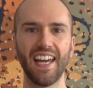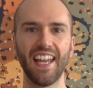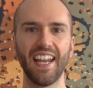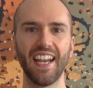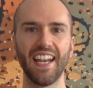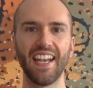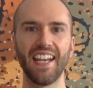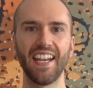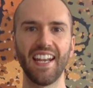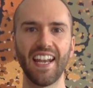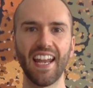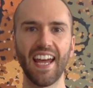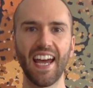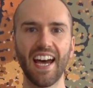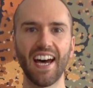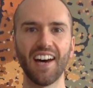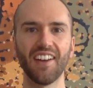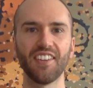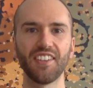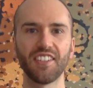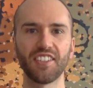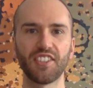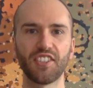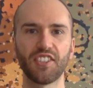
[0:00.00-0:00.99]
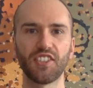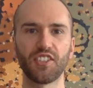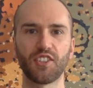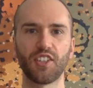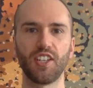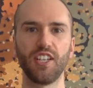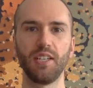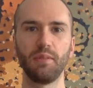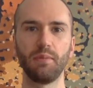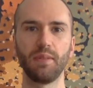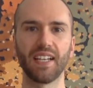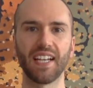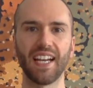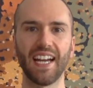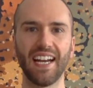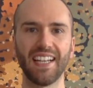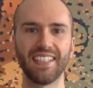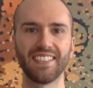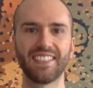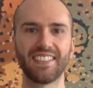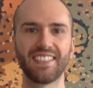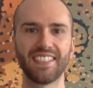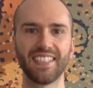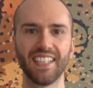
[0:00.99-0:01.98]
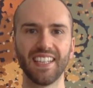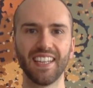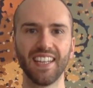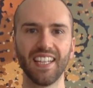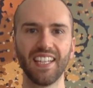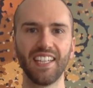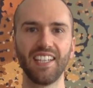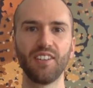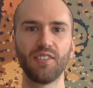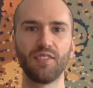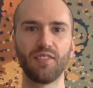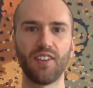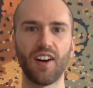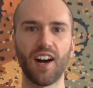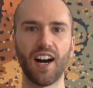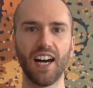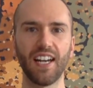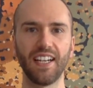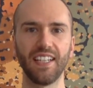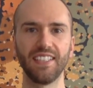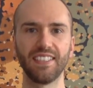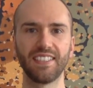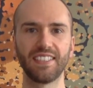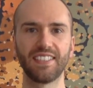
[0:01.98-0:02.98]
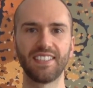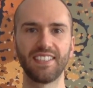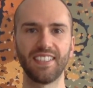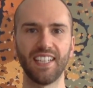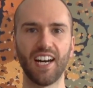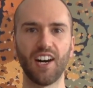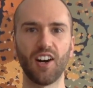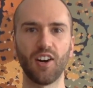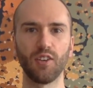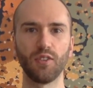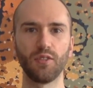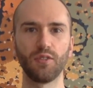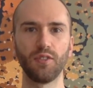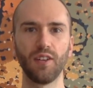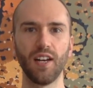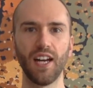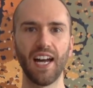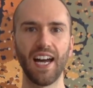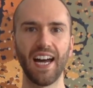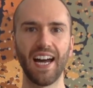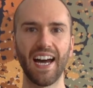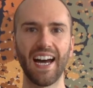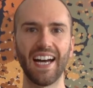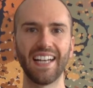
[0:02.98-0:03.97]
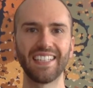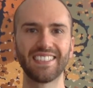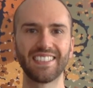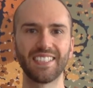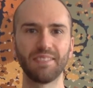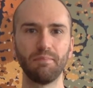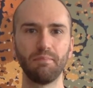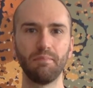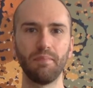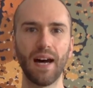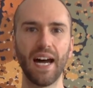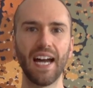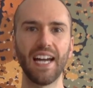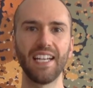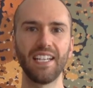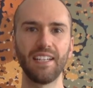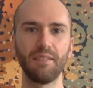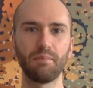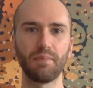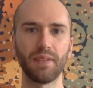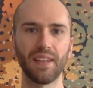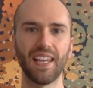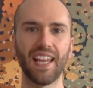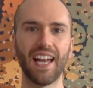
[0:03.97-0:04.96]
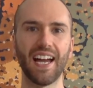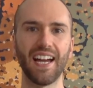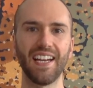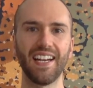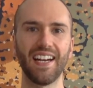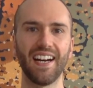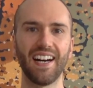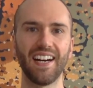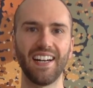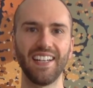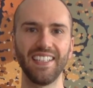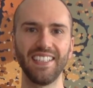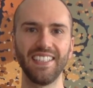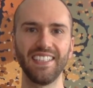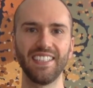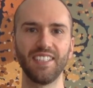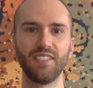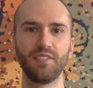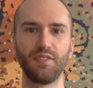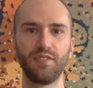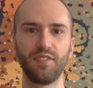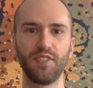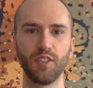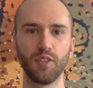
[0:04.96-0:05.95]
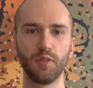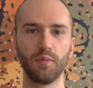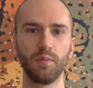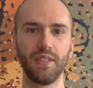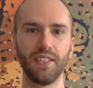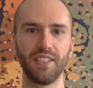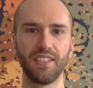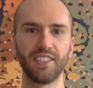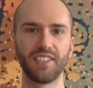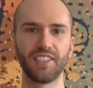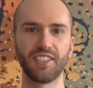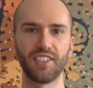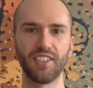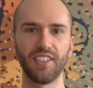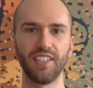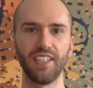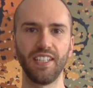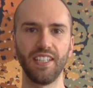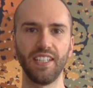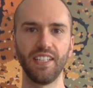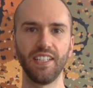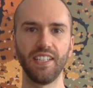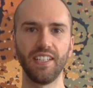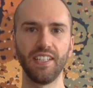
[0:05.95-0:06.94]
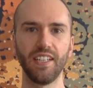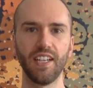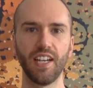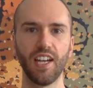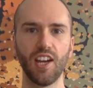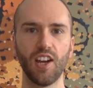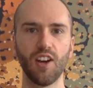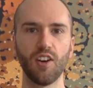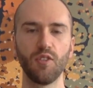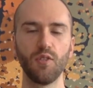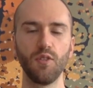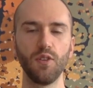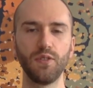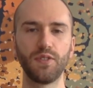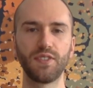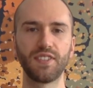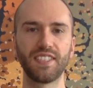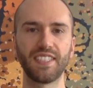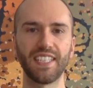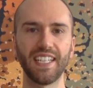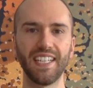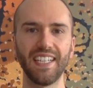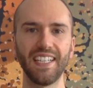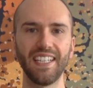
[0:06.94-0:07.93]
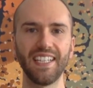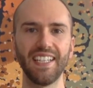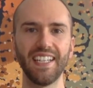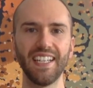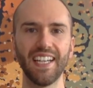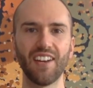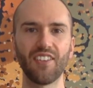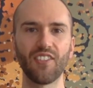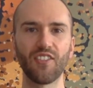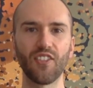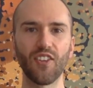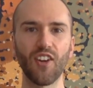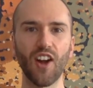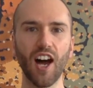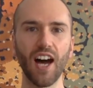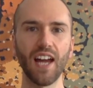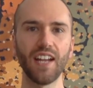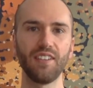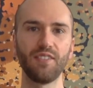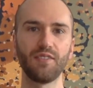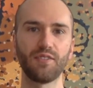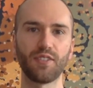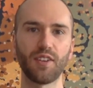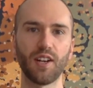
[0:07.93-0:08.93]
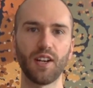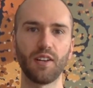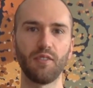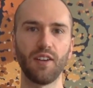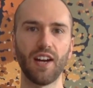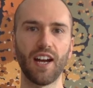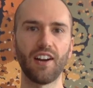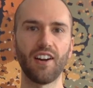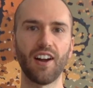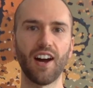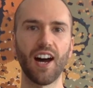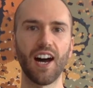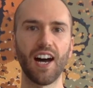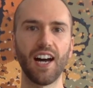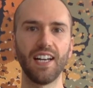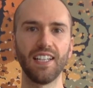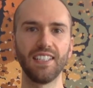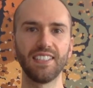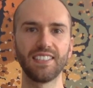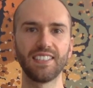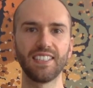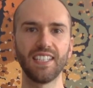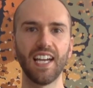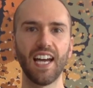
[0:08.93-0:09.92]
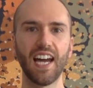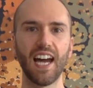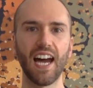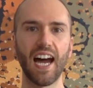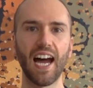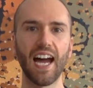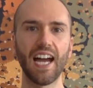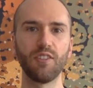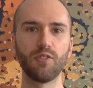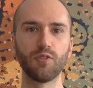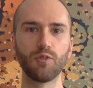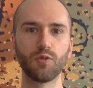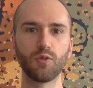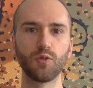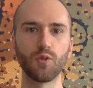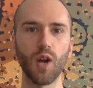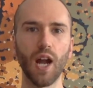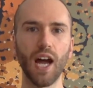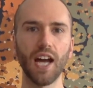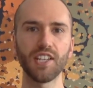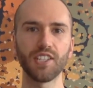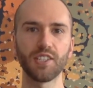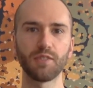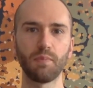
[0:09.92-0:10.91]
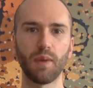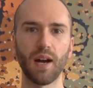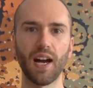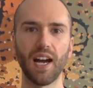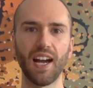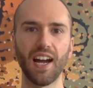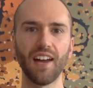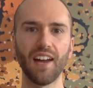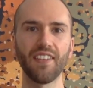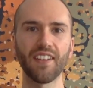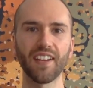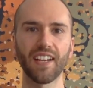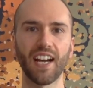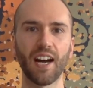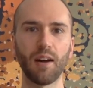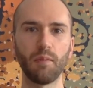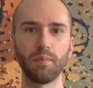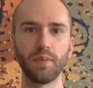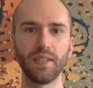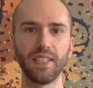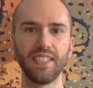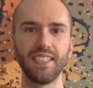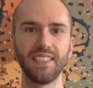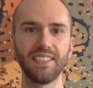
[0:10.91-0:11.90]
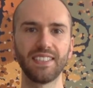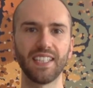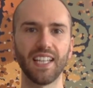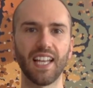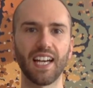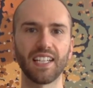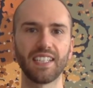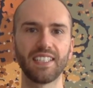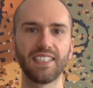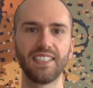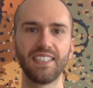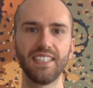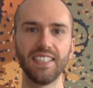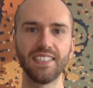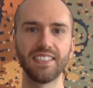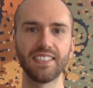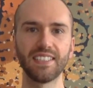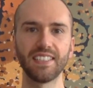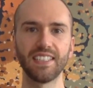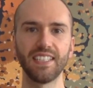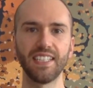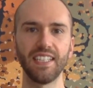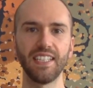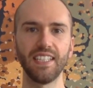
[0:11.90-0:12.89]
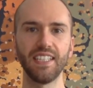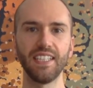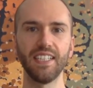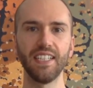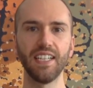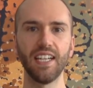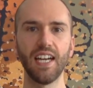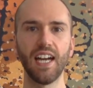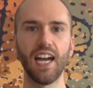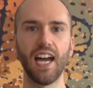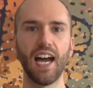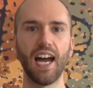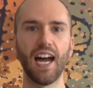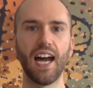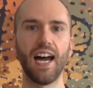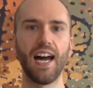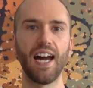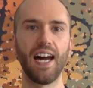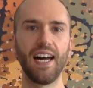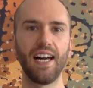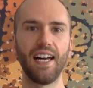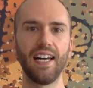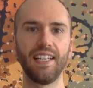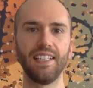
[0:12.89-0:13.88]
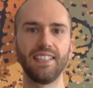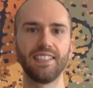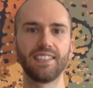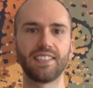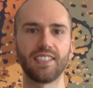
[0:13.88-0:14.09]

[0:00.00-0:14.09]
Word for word: Now that streaming has solidified itself as the main player in the film industry, we've seen right in front of our eyes a rush by other companies like Disney and